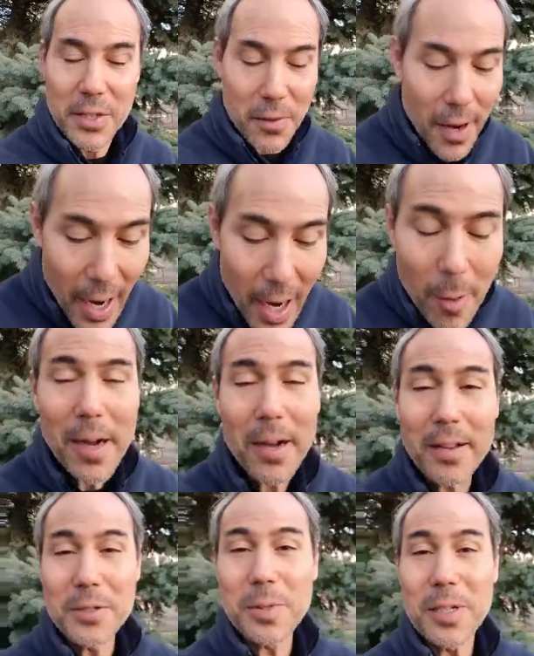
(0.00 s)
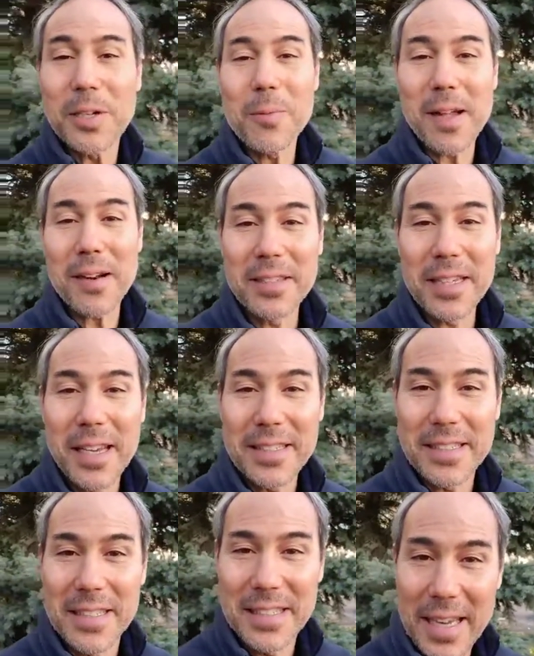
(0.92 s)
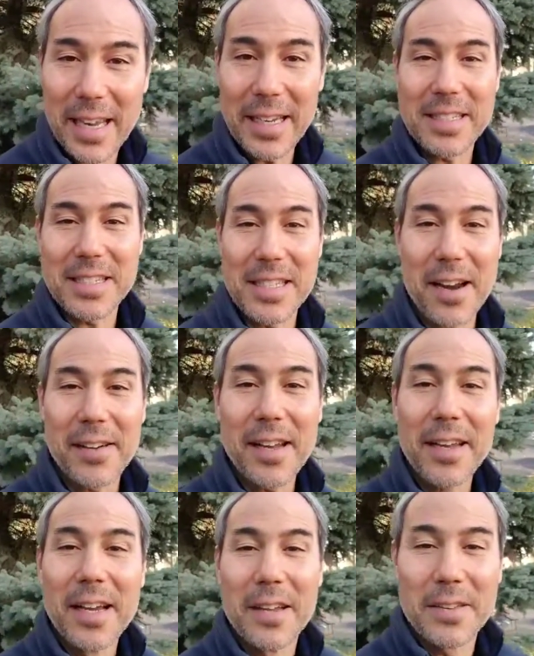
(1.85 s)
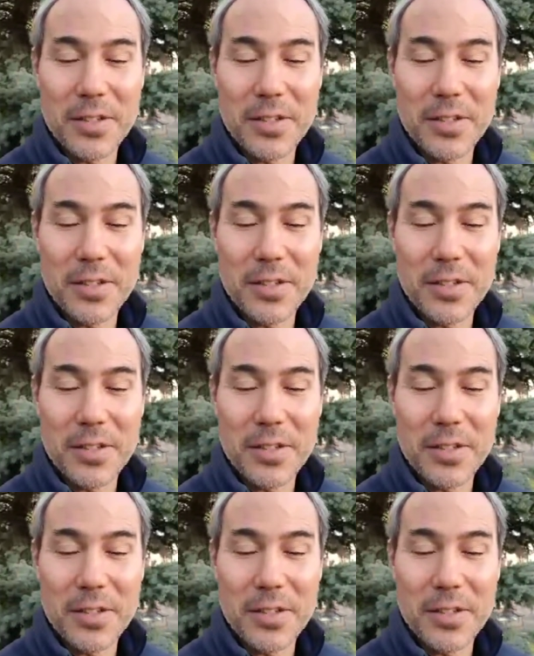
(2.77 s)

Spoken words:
so how about as we go about our day today, Saturday,